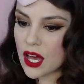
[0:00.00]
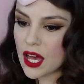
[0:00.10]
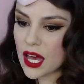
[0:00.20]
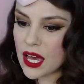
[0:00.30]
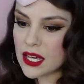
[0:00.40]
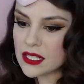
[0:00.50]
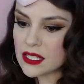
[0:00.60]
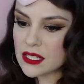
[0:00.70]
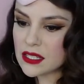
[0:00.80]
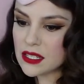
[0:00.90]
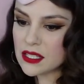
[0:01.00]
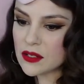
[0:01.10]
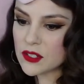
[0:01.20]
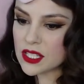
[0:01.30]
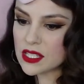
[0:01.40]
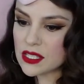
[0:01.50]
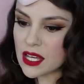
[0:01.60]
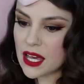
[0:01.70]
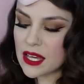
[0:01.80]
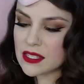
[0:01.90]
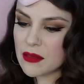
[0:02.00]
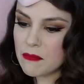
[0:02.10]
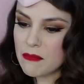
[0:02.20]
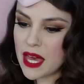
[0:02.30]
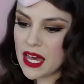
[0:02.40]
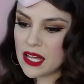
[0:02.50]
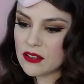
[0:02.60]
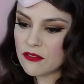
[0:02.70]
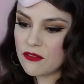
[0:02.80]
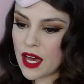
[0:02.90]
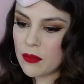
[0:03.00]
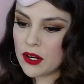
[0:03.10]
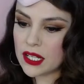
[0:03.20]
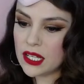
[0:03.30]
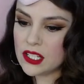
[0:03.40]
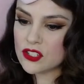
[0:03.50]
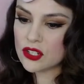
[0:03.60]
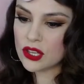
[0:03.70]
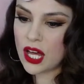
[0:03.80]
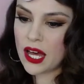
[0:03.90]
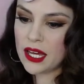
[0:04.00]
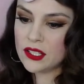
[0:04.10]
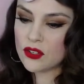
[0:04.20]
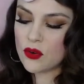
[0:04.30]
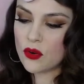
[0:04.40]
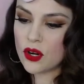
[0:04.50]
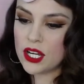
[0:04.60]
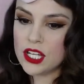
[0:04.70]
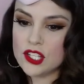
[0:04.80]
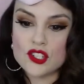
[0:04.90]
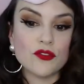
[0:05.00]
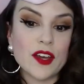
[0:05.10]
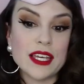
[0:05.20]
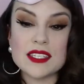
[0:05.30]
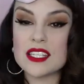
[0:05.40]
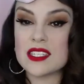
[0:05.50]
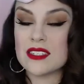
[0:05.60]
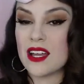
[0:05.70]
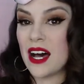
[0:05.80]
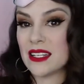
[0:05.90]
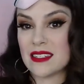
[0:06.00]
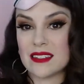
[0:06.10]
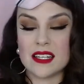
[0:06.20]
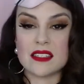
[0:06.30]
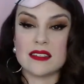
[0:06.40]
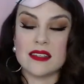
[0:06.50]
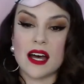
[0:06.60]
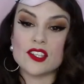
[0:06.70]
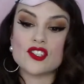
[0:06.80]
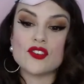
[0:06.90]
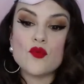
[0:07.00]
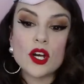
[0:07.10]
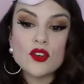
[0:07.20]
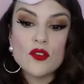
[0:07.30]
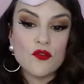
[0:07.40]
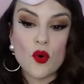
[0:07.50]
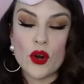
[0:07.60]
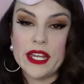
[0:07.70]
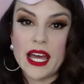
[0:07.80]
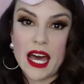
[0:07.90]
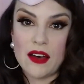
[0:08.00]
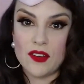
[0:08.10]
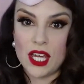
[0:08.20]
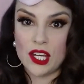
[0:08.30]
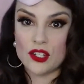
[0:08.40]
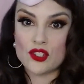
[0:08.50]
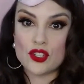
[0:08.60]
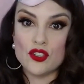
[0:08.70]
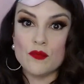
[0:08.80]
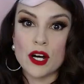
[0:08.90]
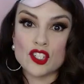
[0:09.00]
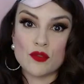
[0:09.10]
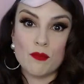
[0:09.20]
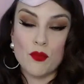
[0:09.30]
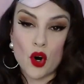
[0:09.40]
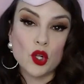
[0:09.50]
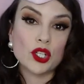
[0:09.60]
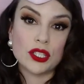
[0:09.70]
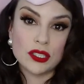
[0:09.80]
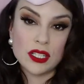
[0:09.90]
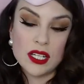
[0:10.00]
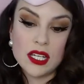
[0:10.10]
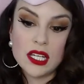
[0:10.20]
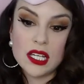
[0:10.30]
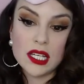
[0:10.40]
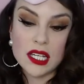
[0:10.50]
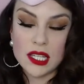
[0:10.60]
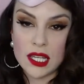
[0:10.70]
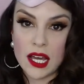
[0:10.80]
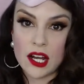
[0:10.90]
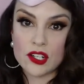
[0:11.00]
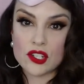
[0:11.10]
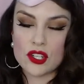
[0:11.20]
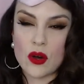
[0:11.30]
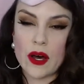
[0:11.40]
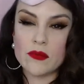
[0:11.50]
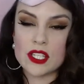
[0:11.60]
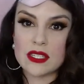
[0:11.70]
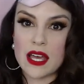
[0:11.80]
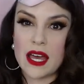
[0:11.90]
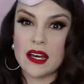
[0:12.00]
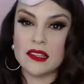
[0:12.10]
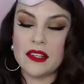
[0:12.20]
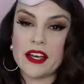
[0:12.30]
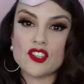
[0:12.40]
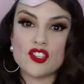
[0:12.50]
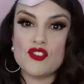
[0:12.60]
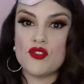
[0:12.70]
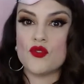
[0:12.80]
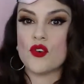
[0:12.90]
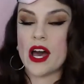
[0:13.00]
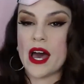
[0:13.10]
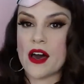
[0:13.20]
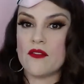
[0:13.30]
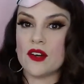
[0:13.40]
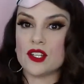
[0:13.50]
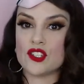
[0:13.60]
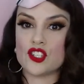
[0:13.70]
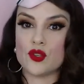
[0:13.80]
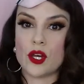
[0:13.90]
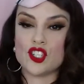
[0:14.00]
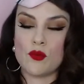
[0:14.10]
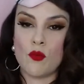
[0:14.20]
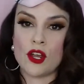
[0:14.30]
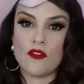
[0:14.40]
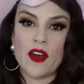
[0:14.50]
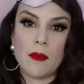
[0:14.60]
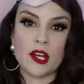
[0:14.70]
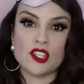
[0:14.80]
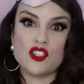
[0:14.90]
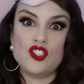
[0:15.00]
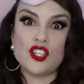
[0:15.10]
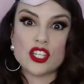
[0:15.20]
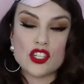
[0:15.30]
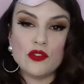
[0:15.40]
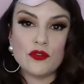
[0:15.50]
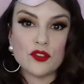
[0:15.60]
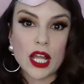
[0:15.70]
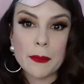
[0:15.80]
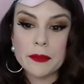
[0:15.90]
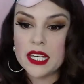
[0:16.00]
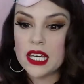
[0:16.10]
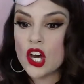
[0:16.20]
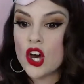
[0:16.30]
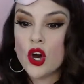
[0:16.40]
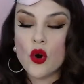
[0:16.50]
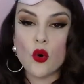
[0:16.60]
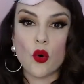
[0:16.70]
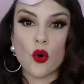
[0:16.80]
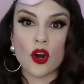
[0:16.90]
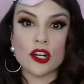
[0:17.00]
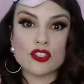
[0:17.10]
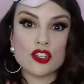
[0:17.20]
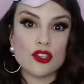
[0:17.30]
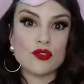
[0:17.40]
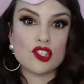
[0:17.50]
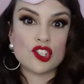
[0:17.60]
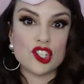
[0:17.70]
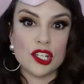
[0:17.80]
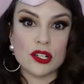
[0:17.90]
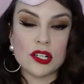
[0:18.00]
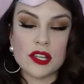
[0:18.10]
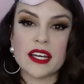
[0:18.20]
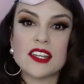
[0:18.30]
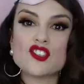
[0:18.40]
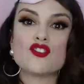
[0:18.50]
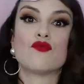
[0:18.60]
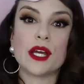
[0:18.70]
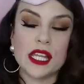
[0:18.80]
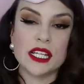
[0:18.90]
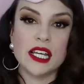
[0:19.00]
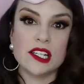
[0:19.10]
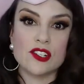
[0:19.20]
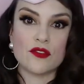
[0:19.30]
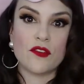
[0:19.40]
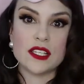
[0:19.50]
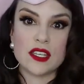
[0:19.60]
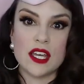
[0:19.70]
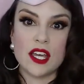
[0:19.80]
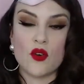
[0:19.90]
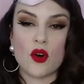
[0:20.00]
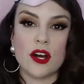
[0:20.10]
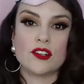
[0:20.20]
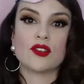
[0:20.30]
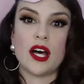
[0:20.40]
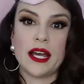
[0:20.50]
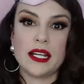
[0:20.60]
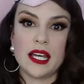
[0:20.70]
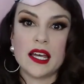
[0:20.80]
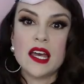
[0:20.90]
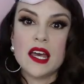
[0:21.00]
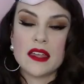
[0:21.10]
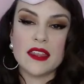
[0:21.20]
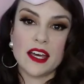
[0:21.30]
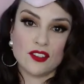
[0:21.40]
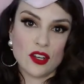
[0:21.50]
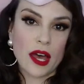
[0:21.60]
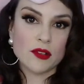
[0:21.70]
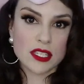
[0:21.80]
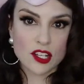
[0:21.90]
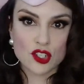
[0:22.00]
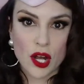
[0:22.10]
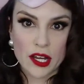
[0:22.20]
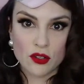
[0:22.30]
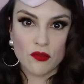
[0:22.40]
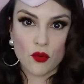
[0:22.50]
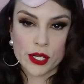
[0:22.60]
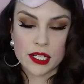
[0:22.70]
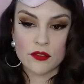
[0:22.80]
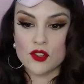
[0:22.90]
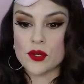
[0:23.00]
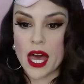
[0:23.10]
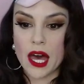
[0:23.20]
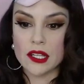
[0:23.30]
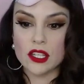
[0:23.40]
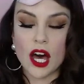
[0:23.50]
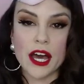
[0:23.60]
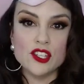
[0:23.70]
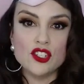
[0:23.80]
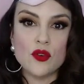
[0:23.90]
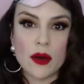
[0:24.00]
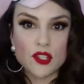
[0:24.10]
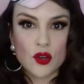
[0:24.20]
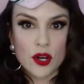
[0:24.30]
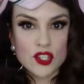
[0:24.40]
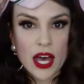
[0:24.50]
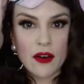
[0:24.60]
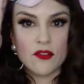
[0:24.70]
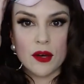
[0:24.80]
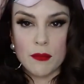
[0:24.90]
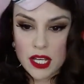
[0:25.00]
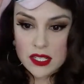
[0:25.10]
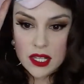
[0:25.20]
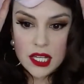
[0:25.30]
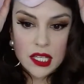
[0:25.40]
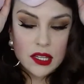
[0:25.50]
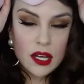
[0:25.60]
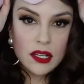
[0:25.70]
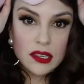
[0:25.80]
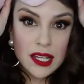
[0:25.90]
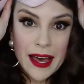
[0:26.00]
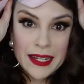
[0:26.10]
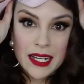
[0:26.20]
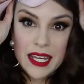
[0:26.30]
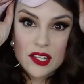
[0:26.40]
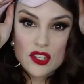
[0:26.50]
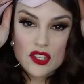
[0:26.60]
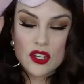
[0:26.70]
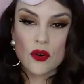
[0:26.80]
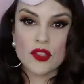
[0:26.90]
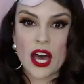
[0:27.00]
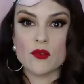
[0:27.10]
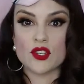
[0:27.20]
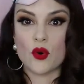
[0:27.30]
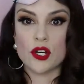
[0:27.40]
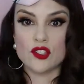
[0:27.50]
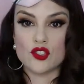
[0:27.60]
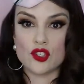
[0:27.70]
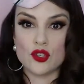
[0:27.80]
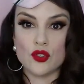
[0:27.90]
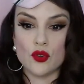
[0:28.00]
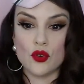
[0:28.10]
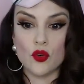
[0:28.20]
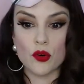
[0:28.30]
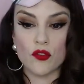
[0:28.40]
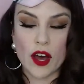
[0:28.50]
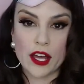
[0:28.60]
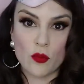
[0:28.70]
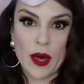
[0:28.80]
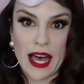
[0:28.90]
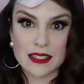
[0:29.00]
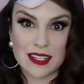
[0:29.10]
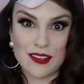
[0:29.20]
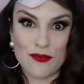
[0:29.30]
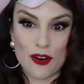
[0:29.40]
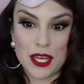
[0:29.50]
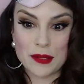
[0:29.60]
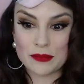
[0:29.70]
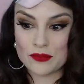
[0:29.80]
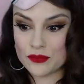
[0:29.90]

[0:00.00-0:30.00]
I see someone say, is the main fabric interlined or interfaced? It's not. It's not. So you want to avoid having too much bulk in there. So I would say unless you have a situation where your fabric is just too floppy or too sheer, like unless you really need interfacing or underlining, then I would say try to avoid it if you can. I knew I was going to have the muslin lining, so that was going to provide opacity for me.